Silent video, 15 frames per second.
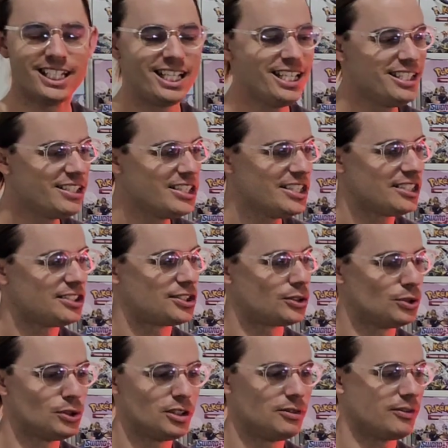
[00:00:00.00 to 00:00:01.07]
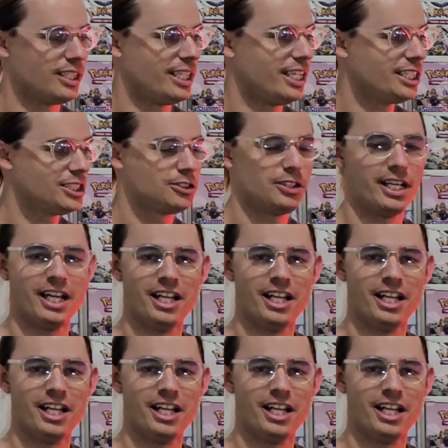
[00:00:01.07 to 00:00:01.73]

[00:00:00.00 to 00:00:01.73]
isn't it sort of an extra